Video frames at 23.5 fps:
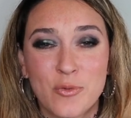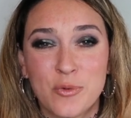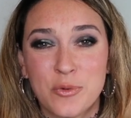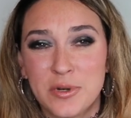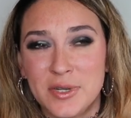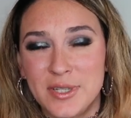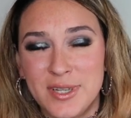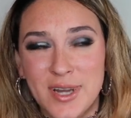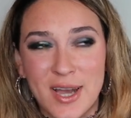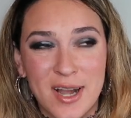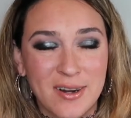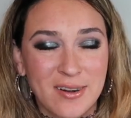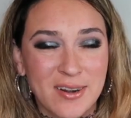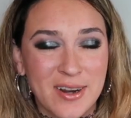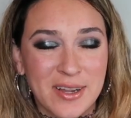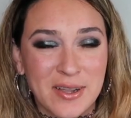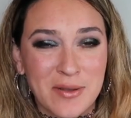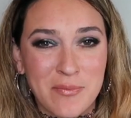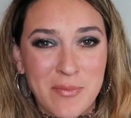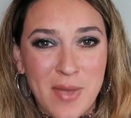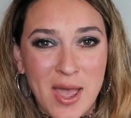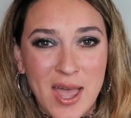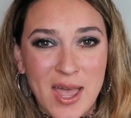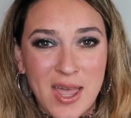would not
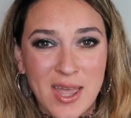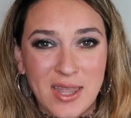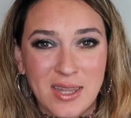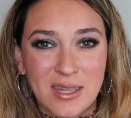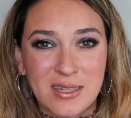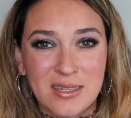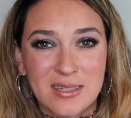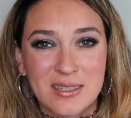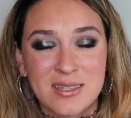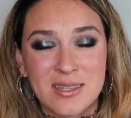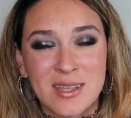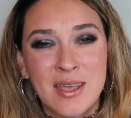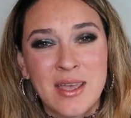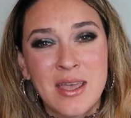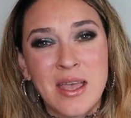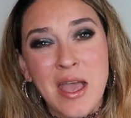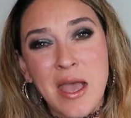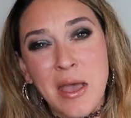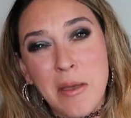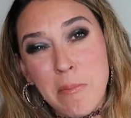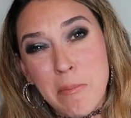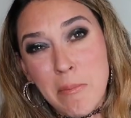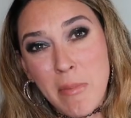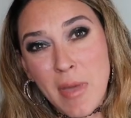recommend,
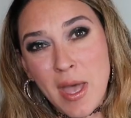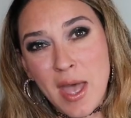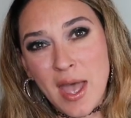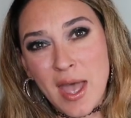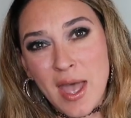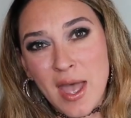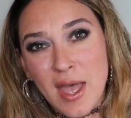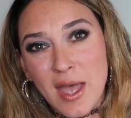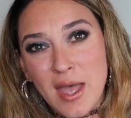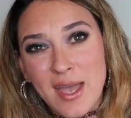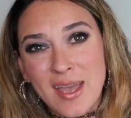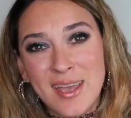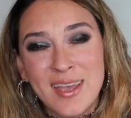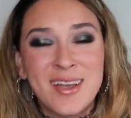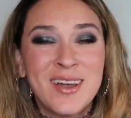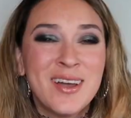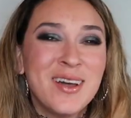meh,